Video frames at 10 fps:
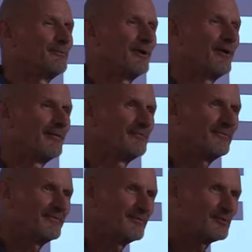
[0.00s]
when
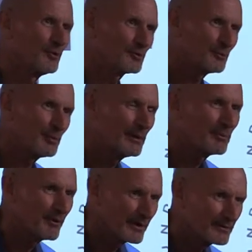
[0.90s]
I talk to
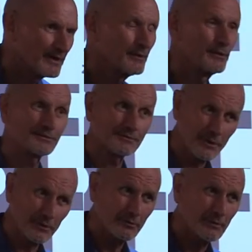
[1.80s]
people like that who are
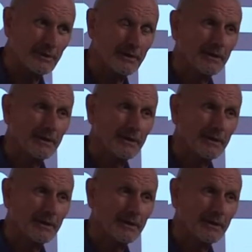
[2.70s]
so,